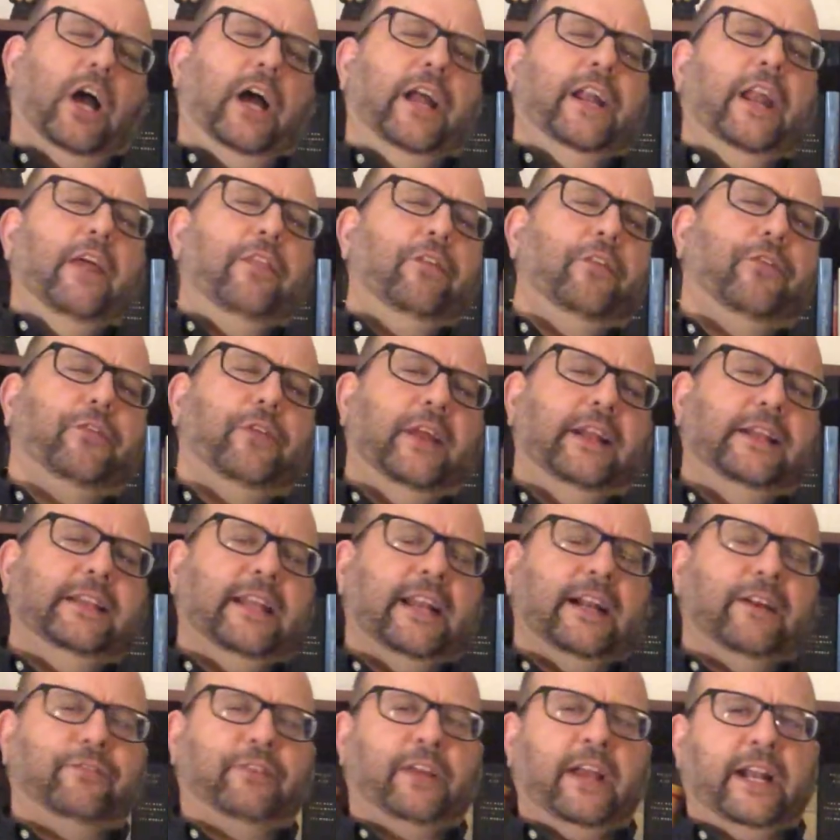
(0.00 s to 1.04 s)
Another thing
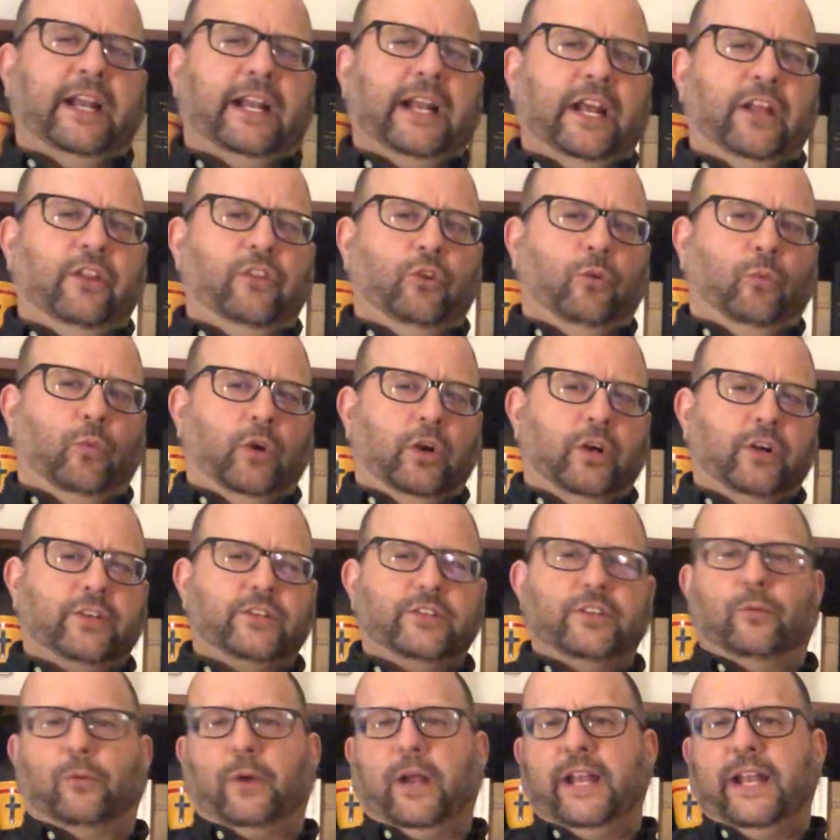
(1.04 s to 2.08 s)
that I've kind of got in the
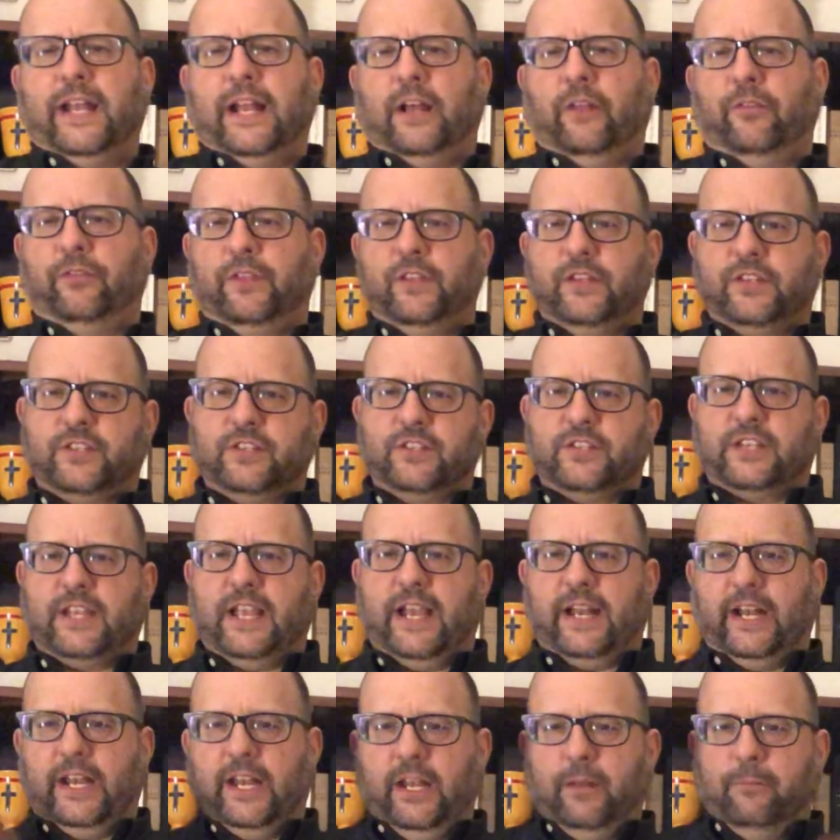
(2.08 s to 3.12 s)
works, and right now this is
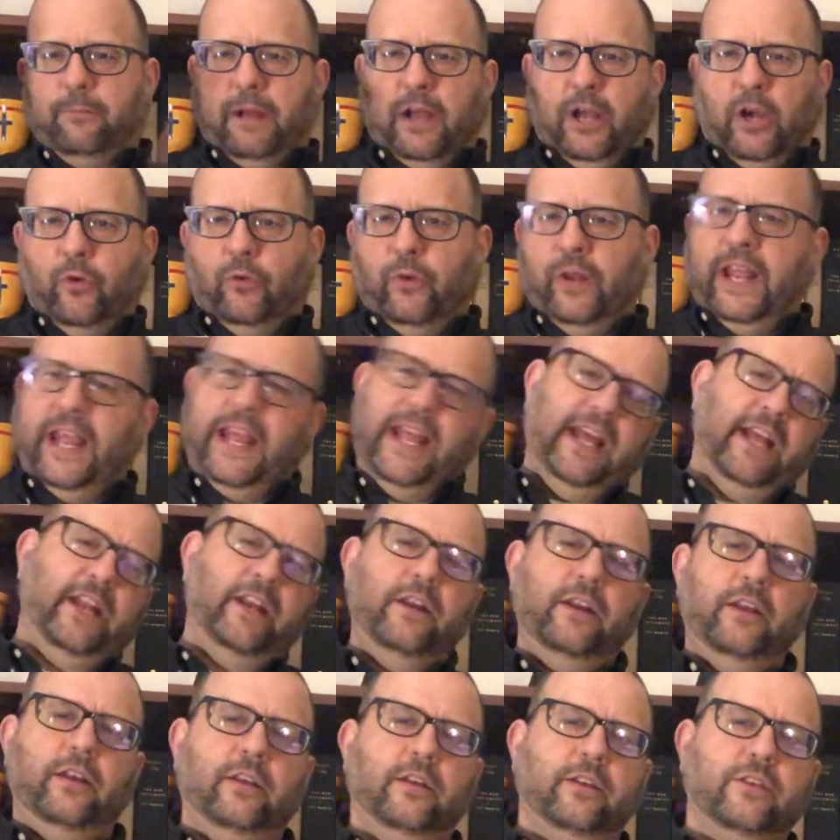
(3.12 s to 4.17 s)
kind of in my own
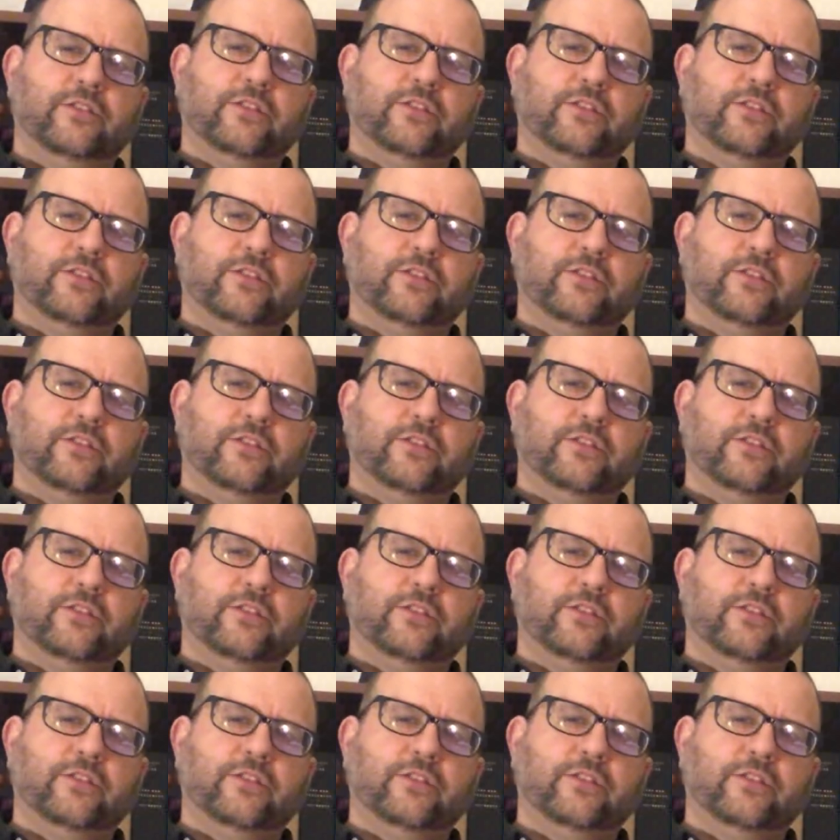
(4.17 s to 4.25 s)
head,